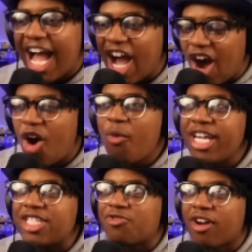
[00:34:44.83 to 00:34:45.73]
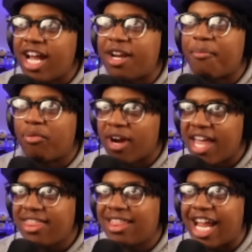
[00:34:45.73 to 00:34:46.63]
I always run out of
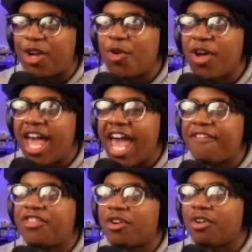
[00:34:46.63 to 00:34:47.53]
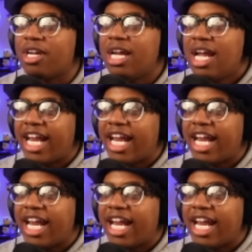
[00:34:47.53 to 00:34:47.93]
breath like after,